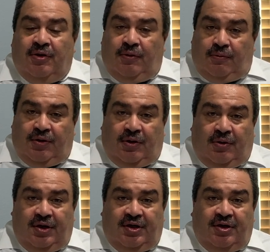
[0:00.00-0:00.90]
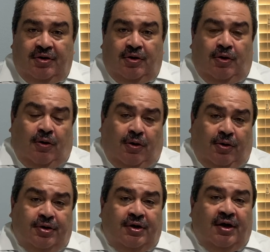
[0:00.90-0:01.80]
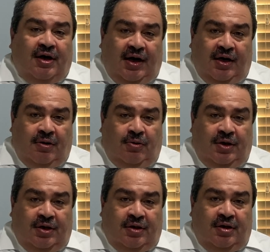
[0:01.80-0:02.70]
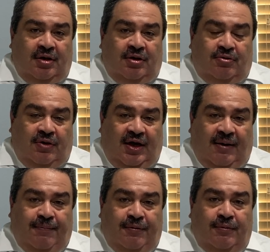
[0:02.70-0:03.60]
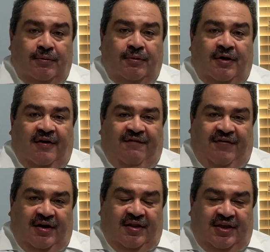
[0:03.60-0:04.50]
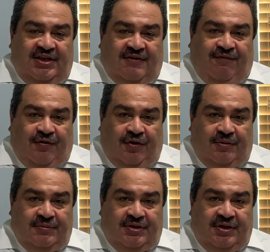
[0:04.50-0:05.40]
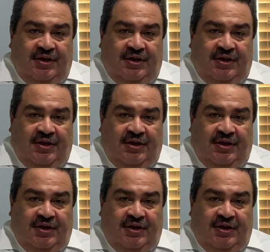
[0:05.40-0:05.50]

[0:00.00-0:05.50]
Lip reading: with a lawyer or hire a lawyer to help you fill these forms